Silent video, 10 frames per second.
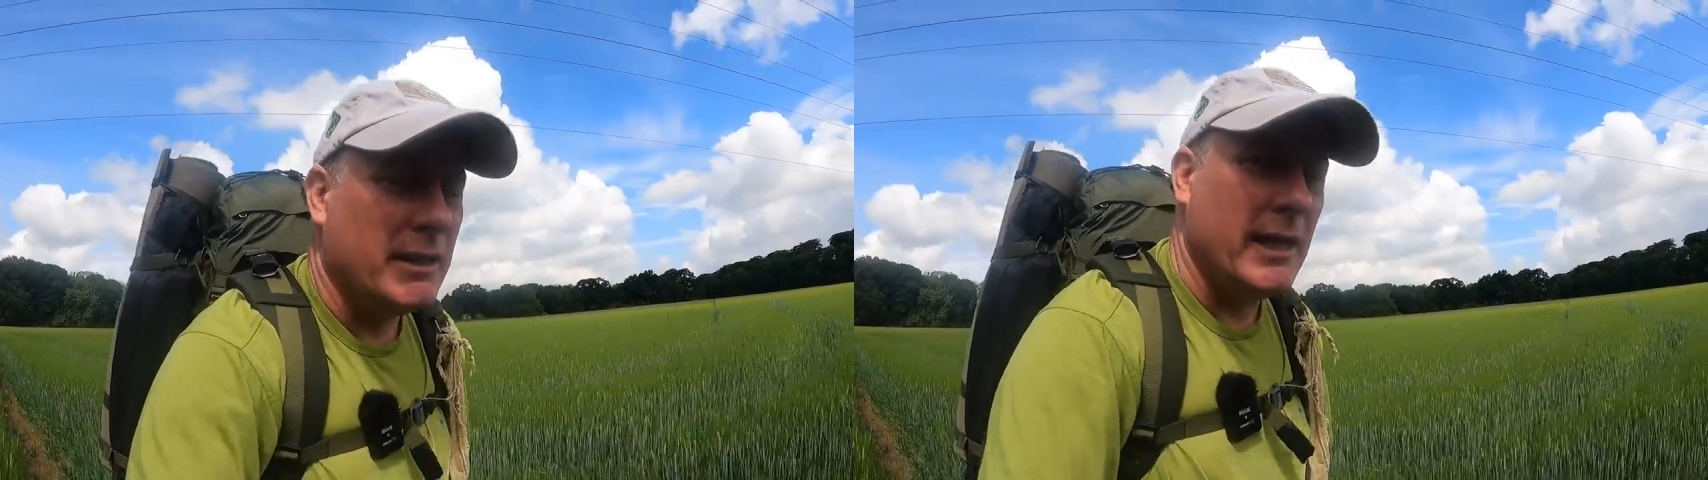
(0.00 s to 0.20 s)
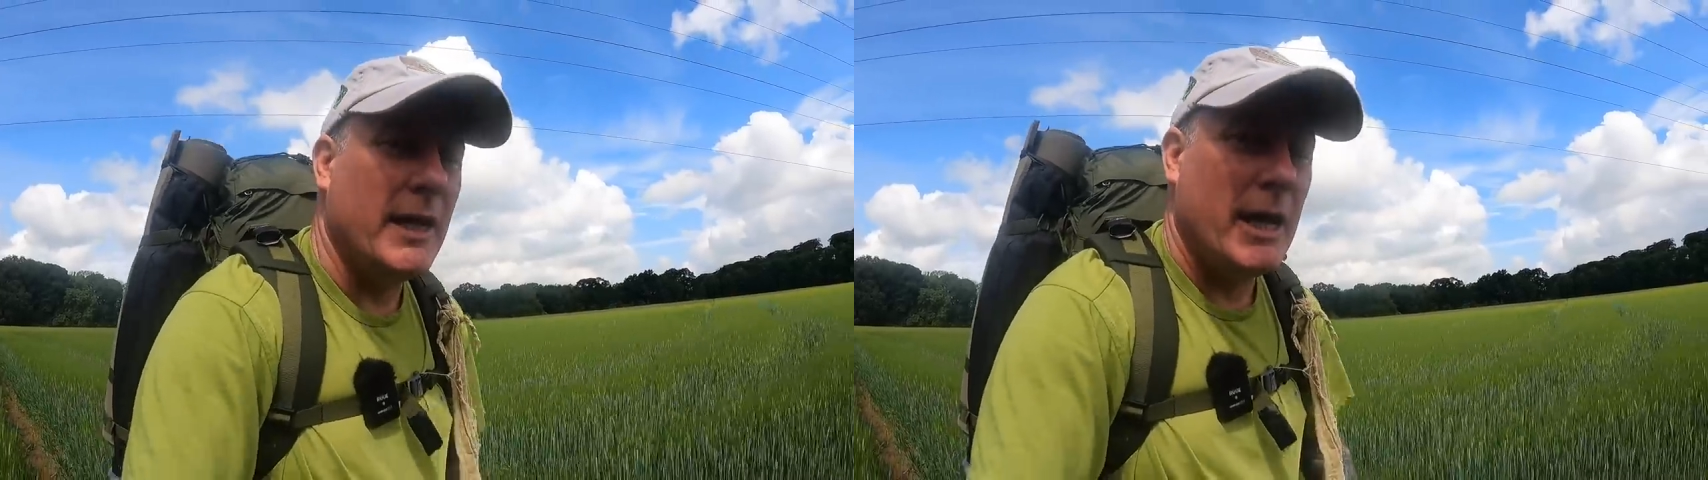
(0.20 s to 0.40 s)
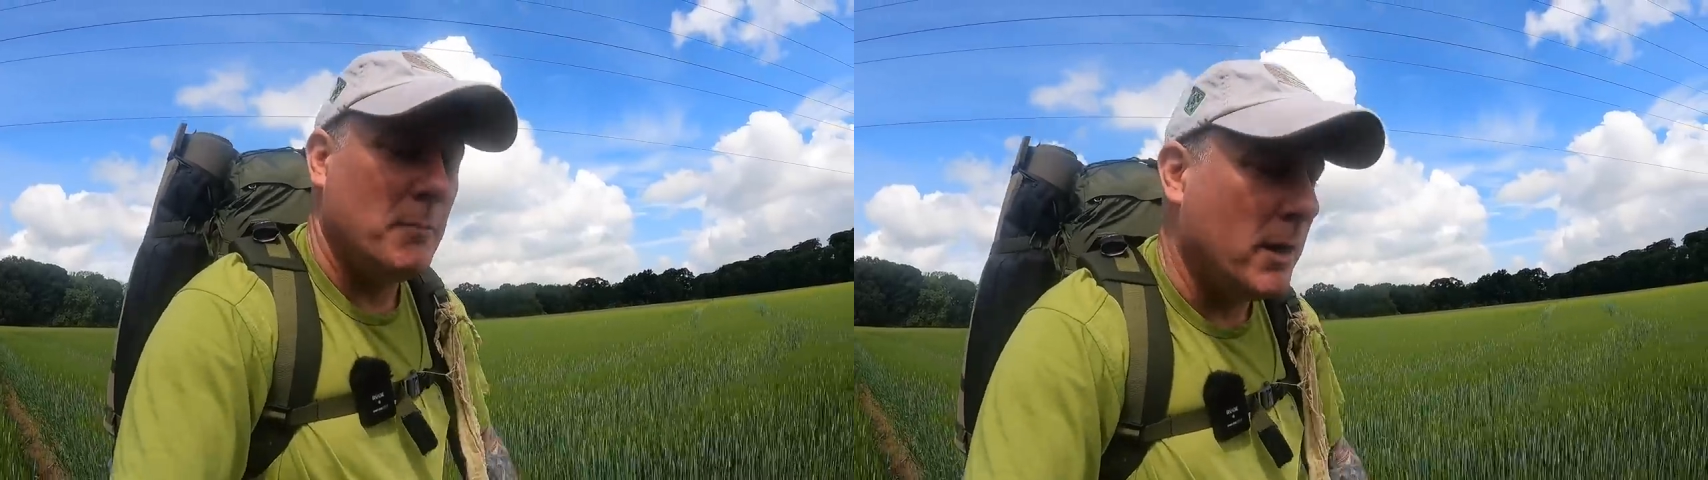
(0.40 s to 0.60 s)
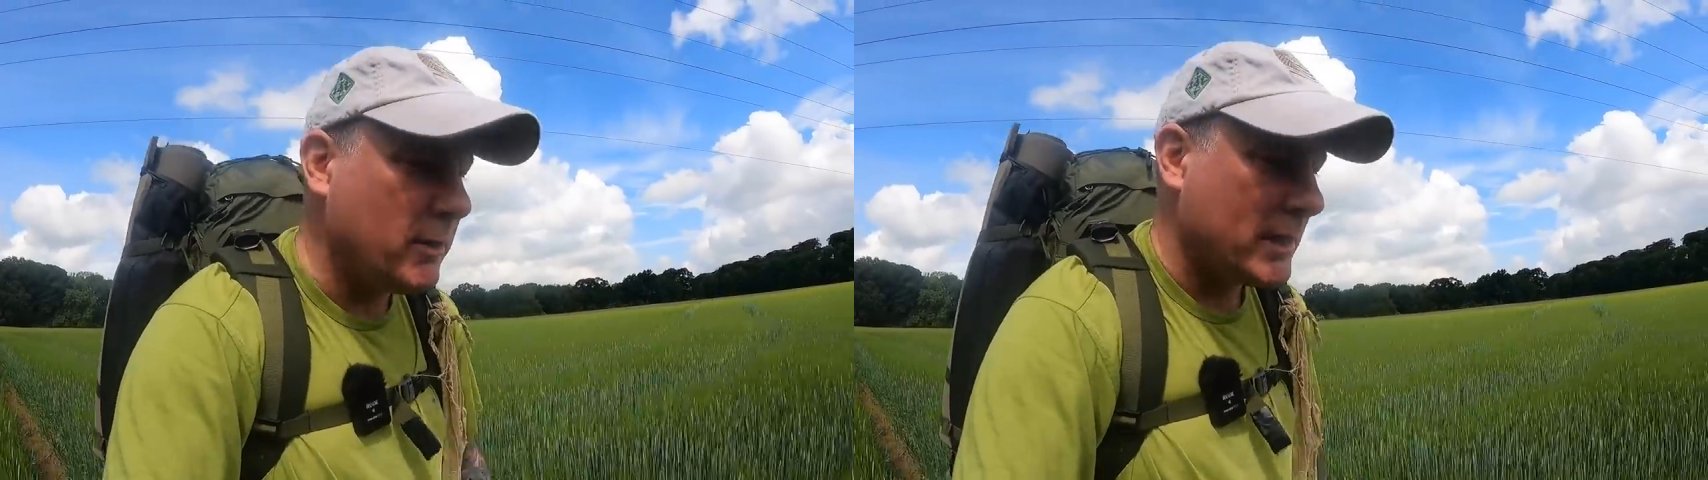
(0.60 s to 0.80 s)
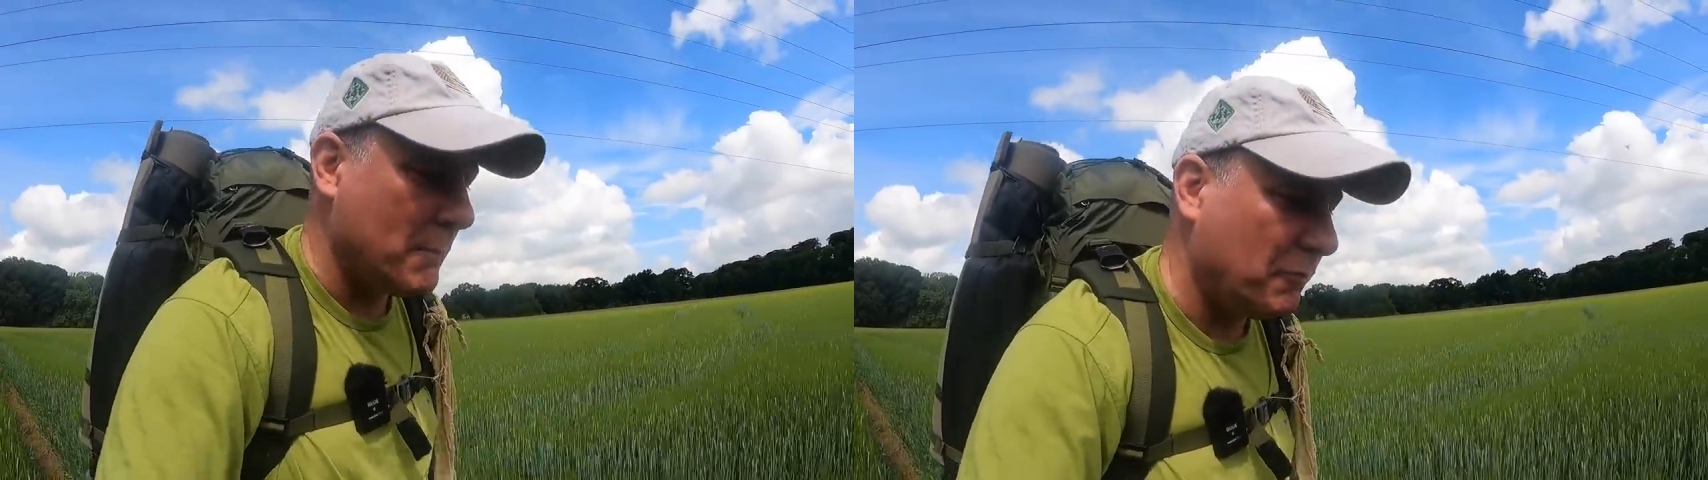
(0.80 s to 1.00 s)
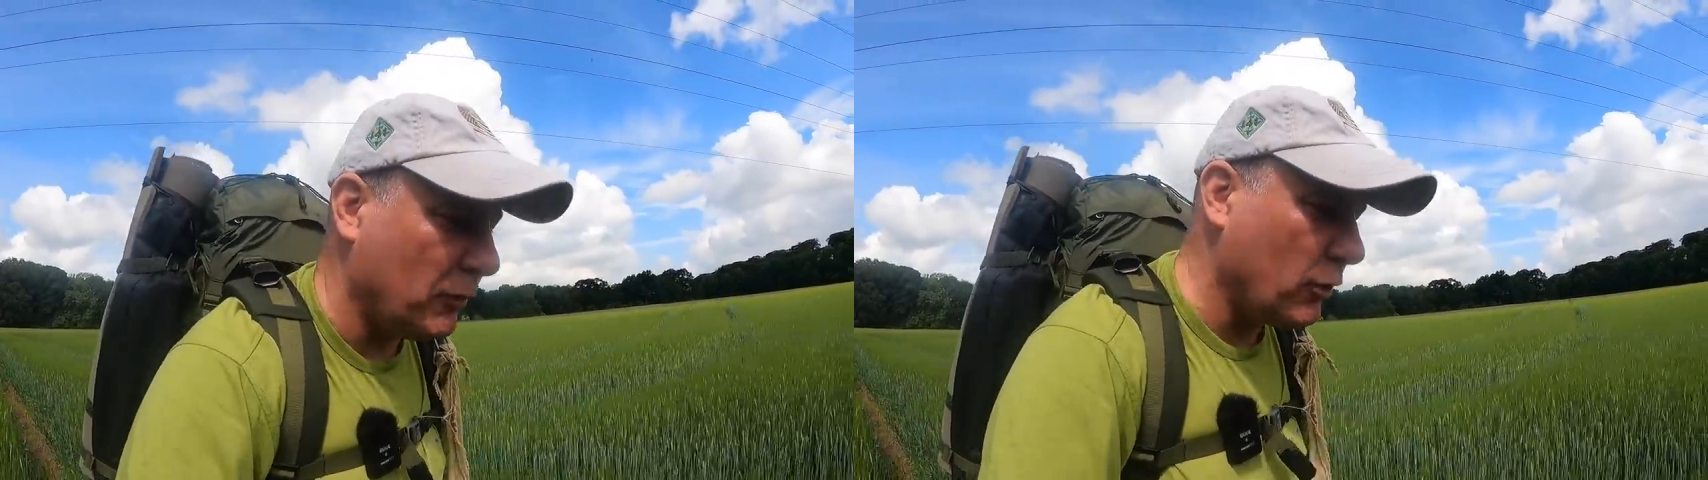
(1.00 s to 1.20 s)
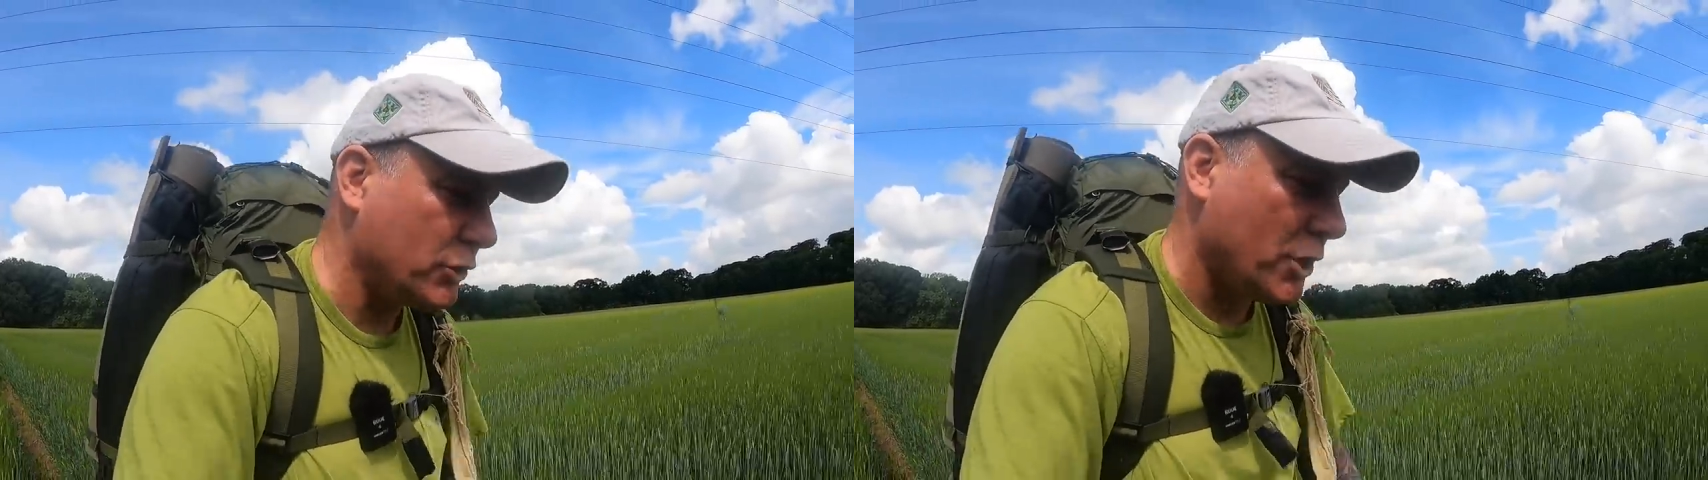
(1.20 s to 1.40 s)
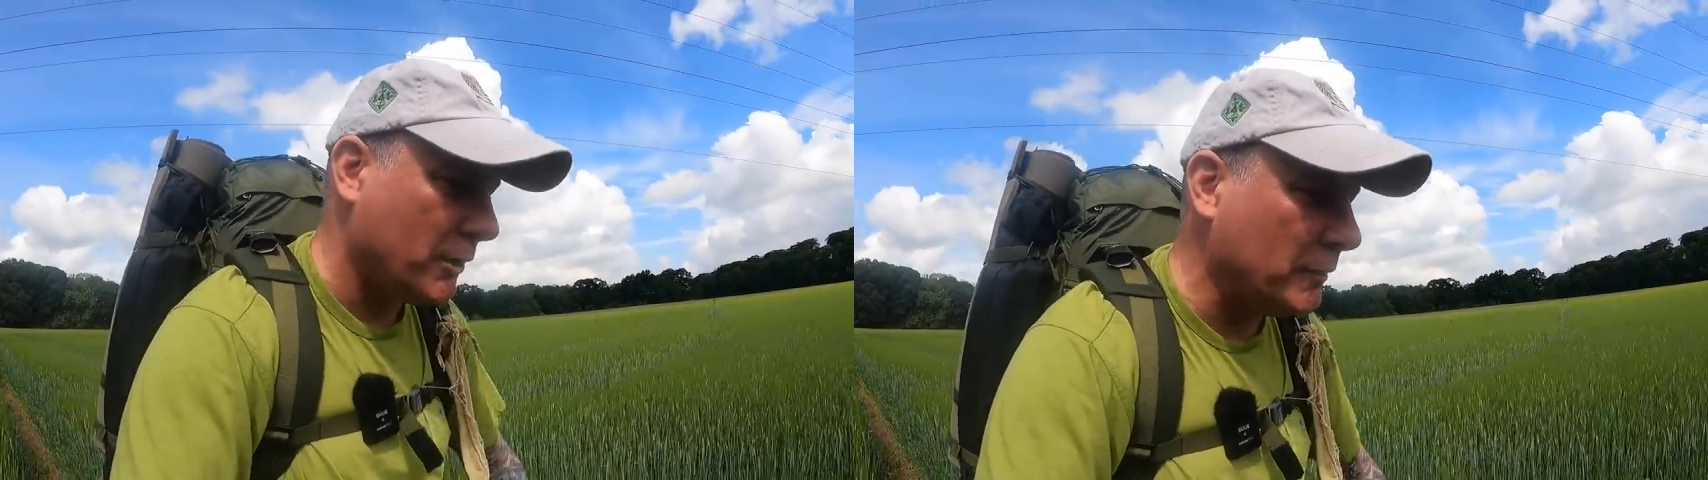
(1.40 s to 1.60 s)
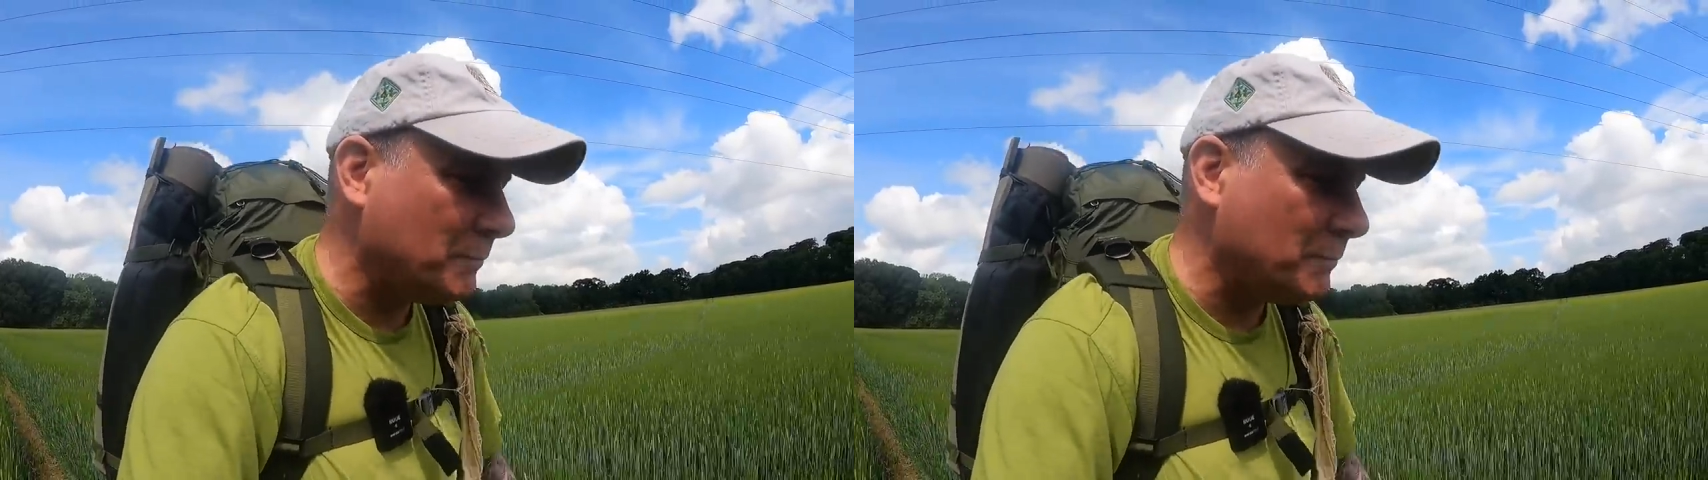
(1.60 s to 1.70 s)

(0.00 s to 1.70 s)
um, camouflage.